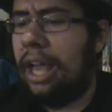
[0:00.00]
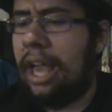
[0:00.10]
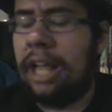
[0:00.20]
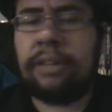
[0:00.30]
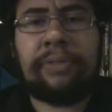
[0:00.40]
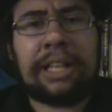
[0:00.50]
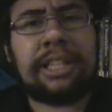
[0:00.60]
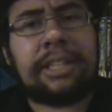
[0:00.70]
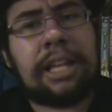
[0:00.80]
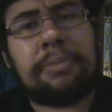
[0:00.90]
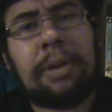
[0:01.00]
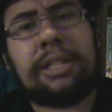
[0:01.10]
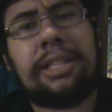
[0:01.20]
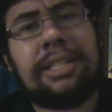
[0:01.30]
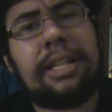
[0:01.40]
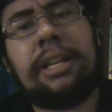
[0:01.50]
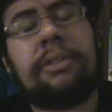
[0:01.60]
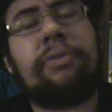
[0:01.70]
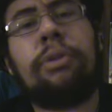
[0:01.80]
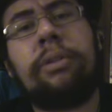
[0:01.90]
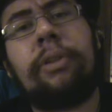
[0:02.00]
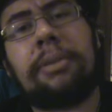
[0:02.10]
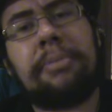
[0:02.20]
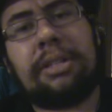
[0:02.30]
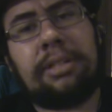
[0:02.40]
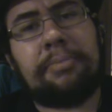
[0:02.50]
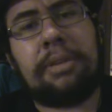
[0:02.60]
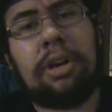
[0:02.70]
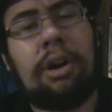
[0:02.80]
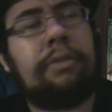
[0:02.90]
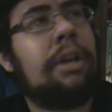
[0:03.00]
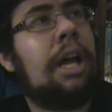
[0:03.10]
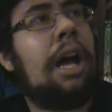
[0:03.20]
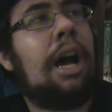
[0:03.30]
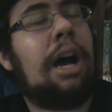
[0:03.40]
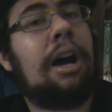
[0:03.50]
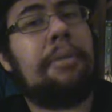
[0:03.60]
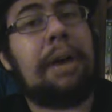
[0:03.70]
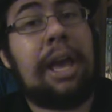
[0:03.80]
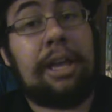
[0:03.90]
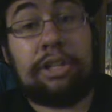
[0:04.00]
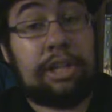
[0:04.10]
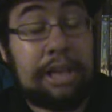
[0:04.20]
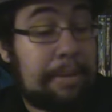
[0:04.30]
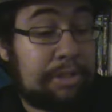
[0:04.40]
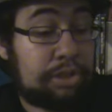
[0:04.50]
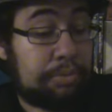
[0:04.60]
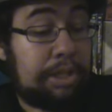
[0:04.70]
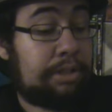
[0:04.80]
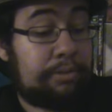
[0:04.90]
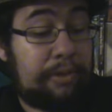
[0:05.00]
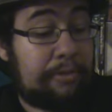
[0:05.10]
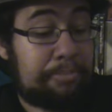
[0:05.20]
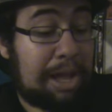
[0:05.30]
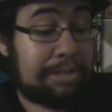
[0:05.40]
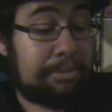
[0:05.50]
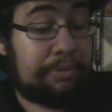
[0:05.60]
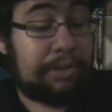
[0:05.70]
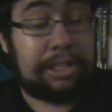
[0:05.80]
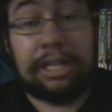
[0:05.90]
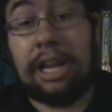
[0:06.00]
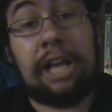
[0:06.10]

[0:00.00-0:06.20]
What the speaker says: And the fact that Stannis Baratheon is dead is really fucking pissing me off. That means Shireen's possibly fucking dead.